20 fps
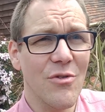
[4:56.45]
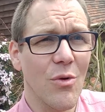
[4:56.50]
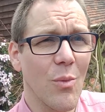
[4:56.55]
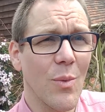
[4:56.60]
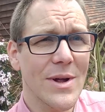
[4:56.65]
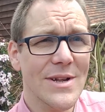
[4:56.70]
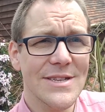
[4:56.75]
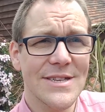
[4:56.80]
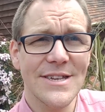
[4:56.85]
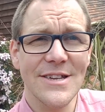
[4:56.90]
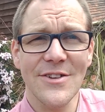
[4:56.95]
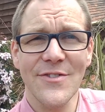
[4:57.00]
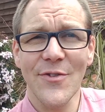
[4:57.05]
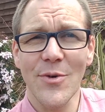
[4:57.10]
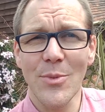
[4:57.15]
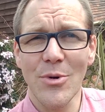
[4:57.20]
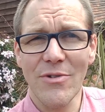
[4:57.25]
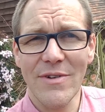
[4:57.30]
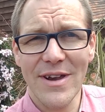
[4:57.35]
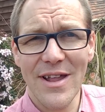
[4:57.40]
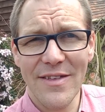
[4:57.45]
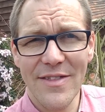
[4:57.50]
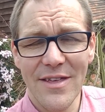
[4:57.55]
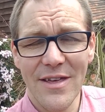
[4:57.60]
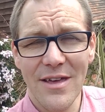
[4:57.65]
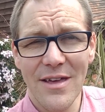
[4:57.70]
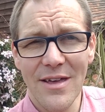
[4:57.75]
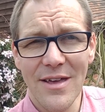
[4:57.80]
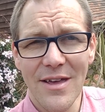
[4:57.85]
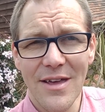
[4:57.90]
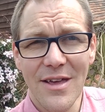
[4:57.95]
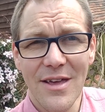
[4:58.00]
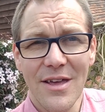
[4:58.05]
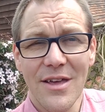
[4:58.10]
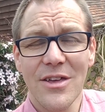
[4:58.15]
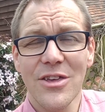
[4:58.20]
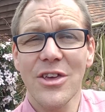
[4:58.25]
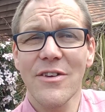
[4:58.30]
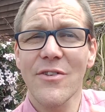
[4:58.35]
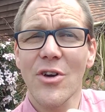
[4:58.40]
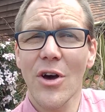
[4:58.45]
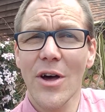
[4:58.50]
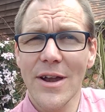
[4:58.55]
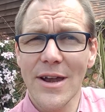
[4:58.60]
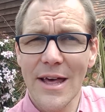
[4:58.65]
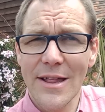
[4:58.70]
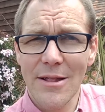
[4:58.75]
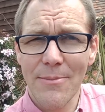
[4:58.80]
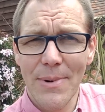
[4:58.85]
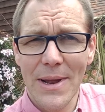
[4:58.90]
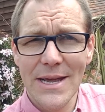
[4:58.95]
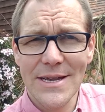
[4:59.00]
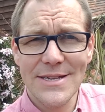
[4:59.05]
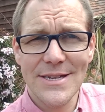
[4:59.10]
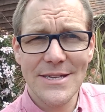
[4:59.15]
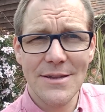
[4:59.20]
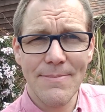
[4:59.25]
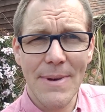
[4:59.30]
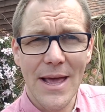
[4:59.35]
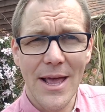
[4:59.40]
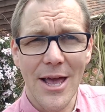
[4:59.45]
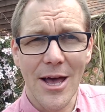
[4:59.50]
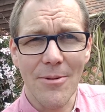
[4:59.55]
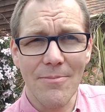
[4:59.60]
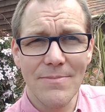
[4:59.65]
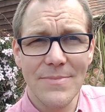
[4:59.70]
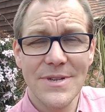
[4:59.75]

or one sixth form or another, you've got another place as a backup.